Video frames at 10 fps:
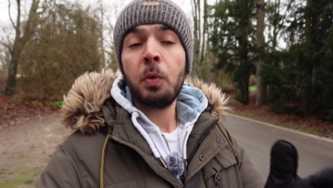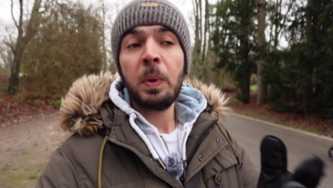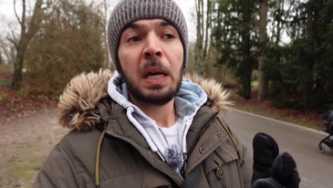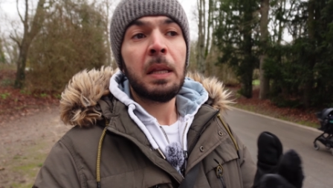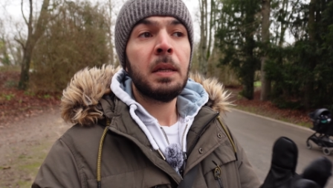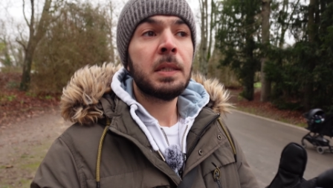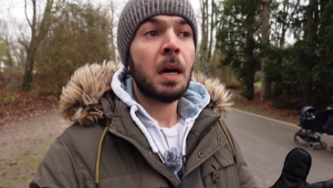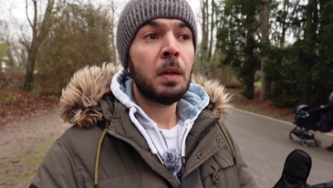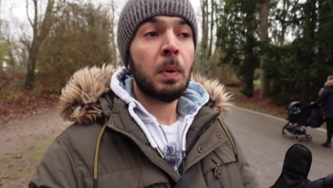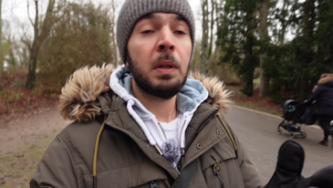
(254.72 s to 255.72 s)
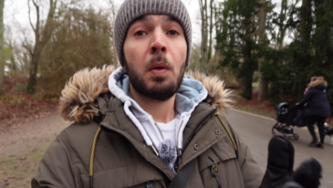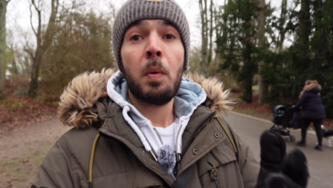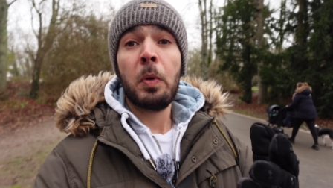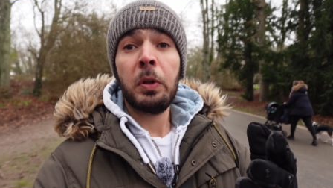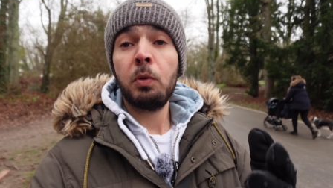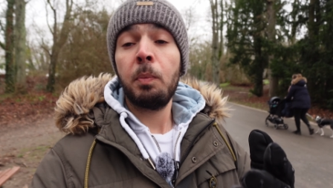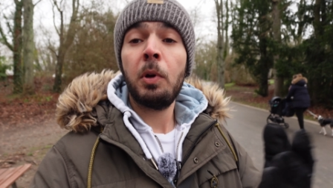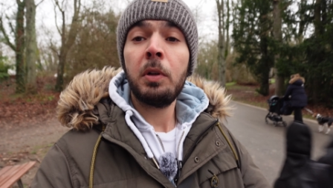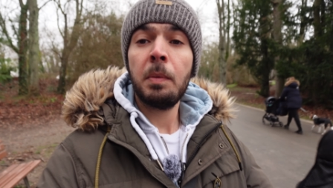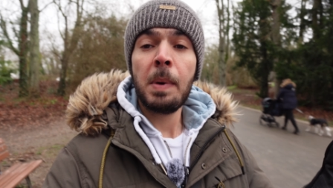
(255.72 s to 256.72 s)
we can decide whether we want to
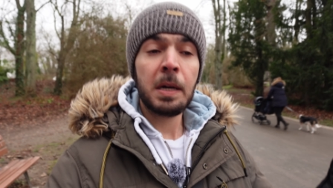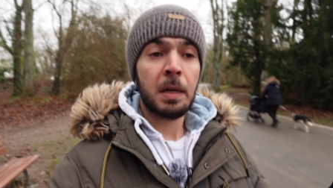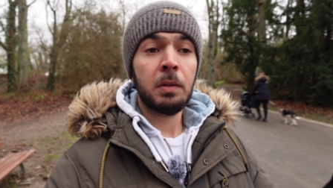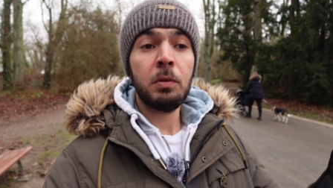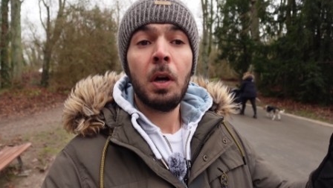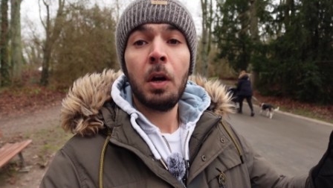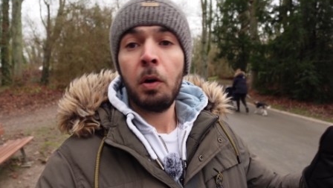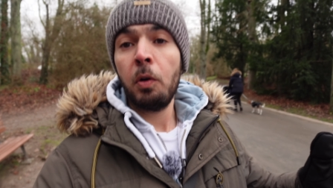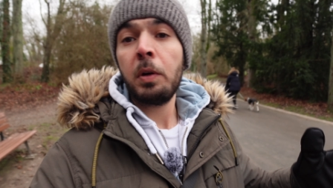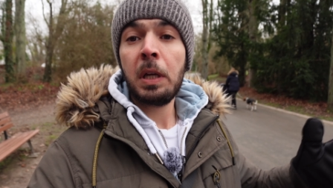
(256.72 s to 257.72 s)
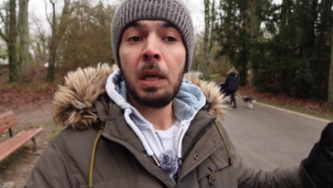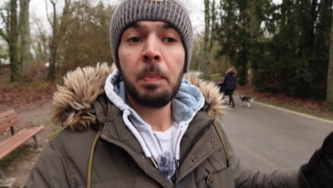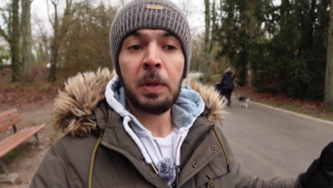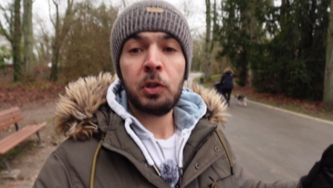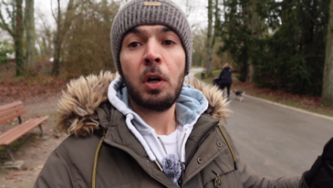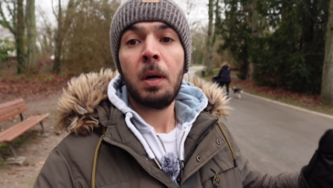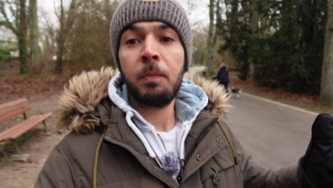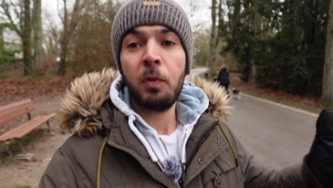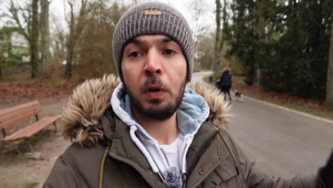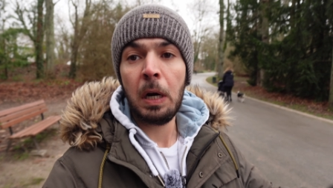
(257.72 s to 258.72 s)
blur the background or keep it sharp
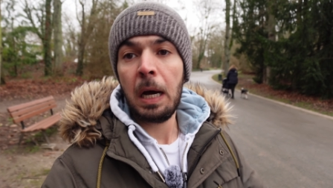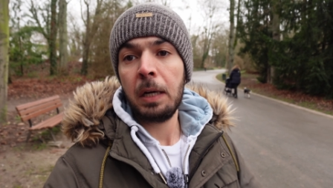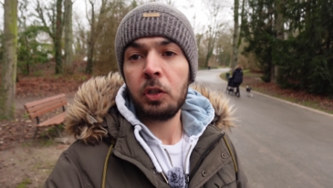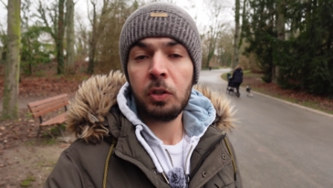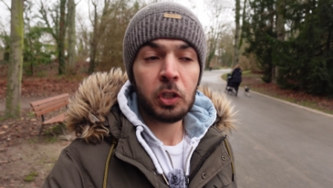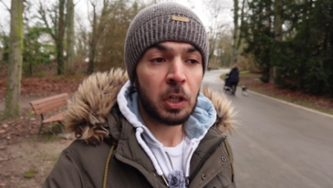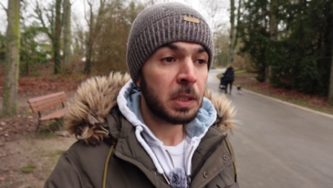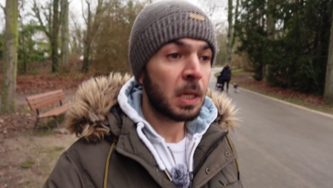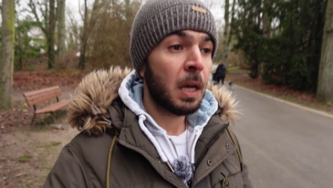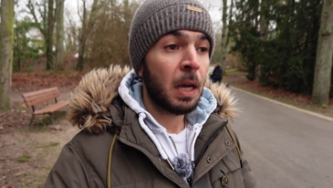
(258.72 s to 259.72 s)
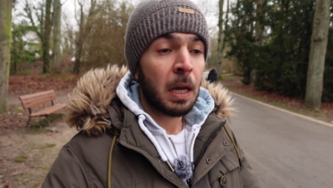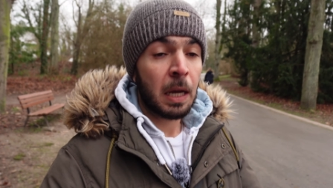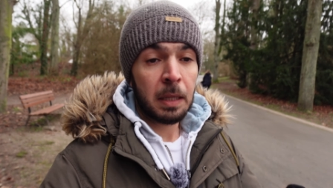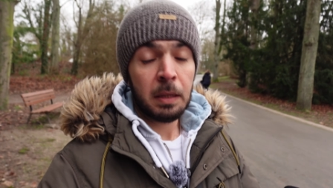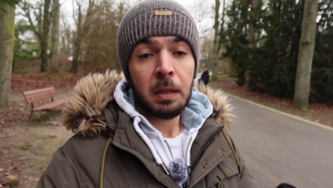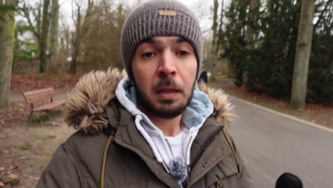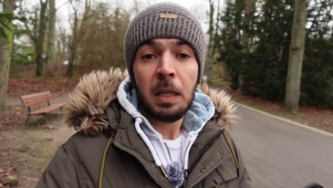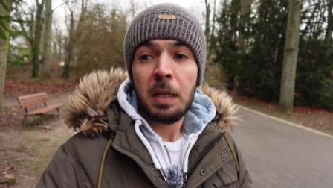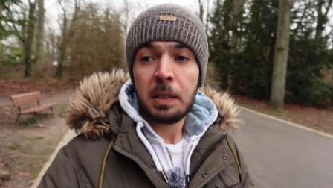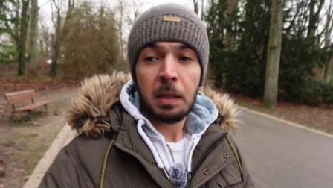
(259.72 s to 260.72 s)
for action shots. And
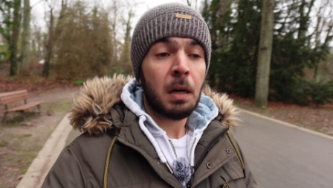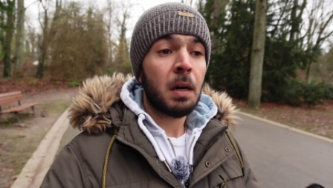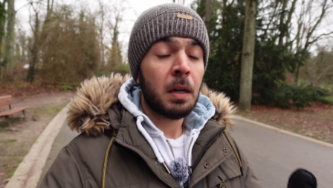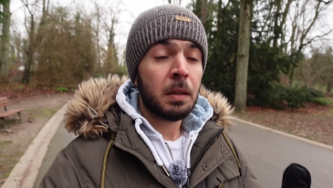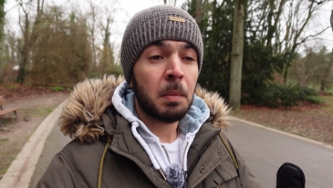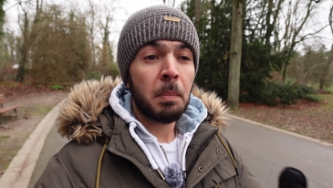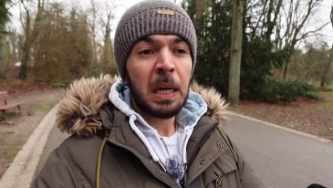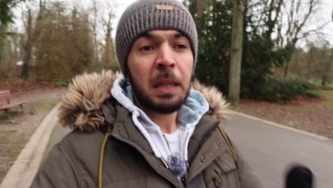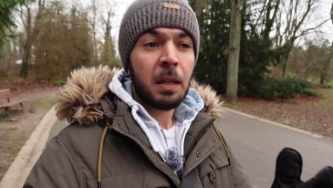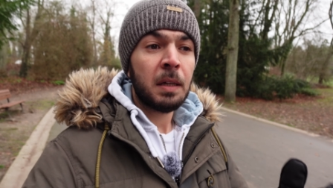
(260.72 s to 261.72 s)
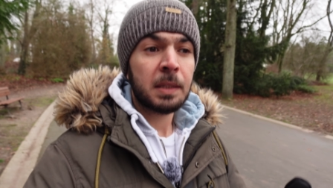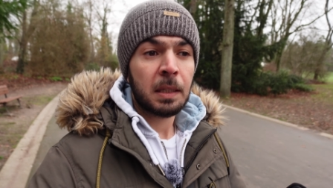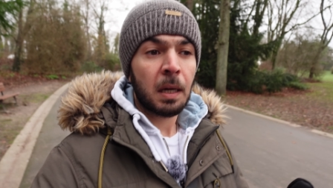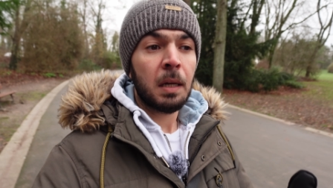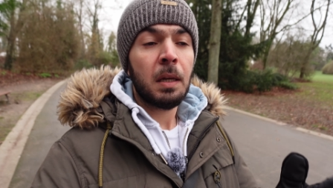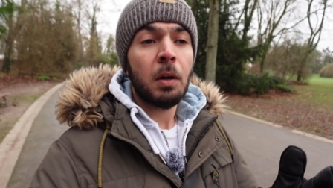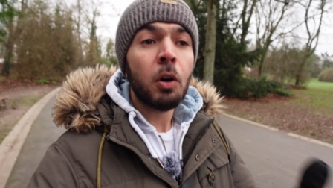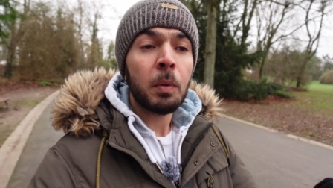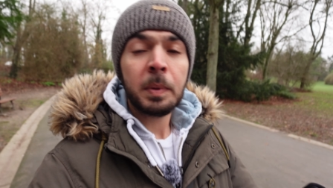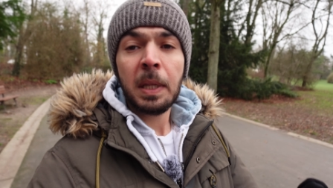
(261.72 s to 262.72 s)
these are the main things that I
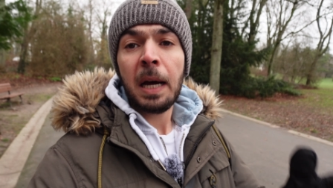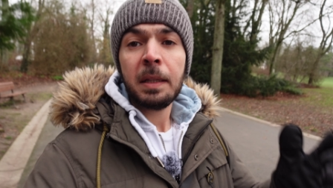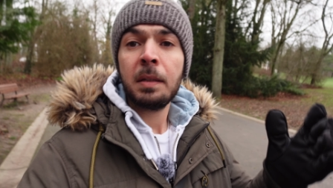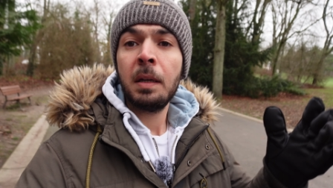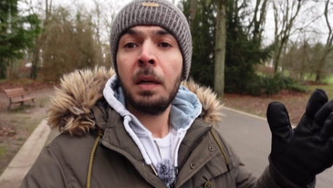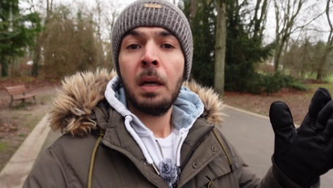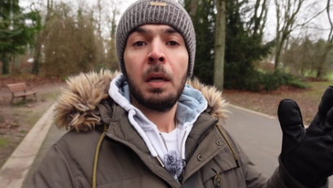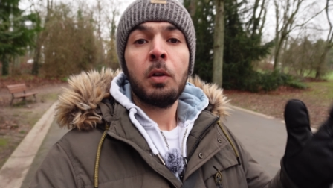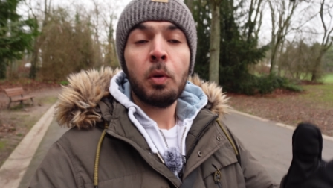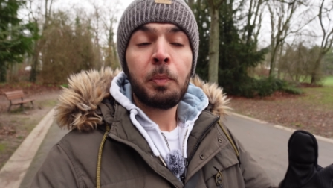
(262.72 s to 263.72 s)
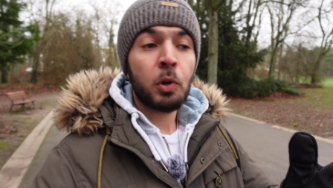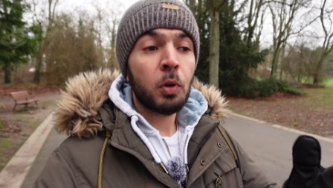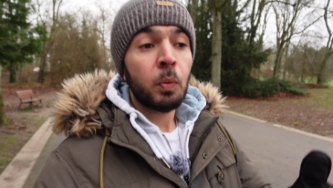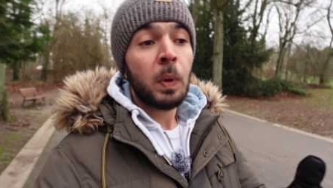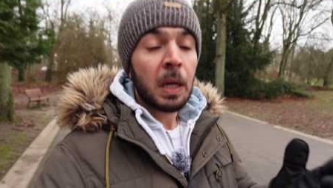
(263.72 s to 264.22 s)
hope that GoPro will